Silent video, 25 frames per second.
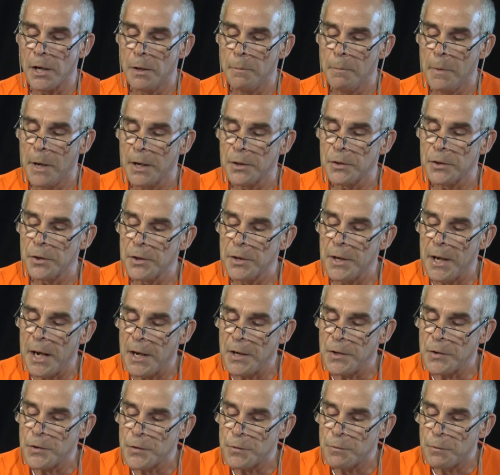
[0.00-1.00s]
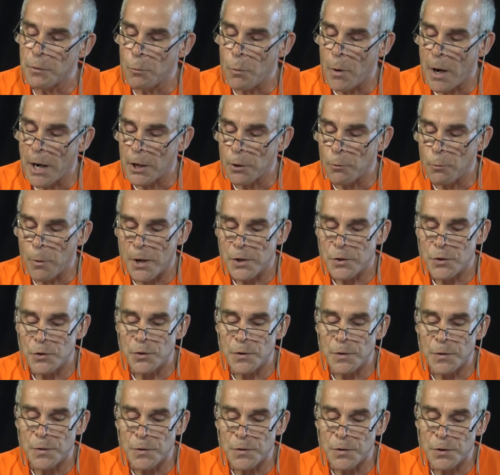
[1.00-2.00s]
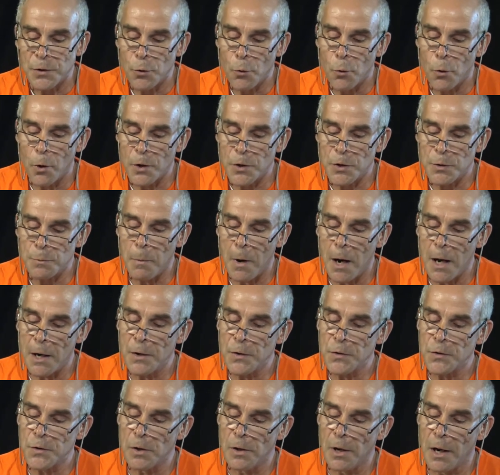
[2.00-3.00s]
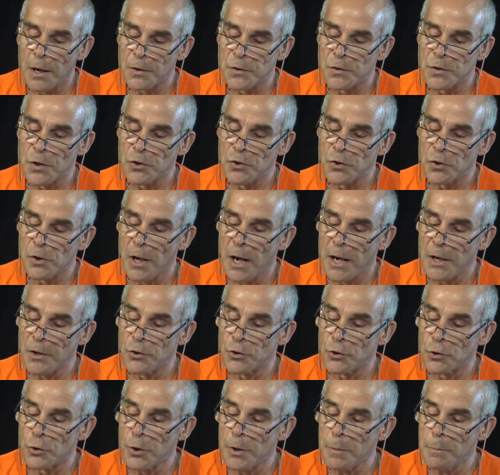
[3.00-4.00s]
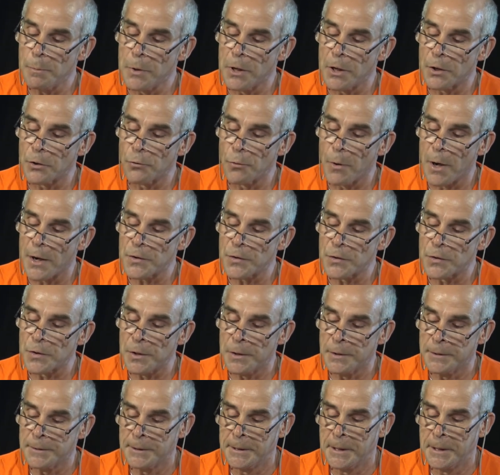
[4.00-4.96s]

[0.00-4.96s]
to make the case for why questions and correspondence along such lines shouldn't be addressed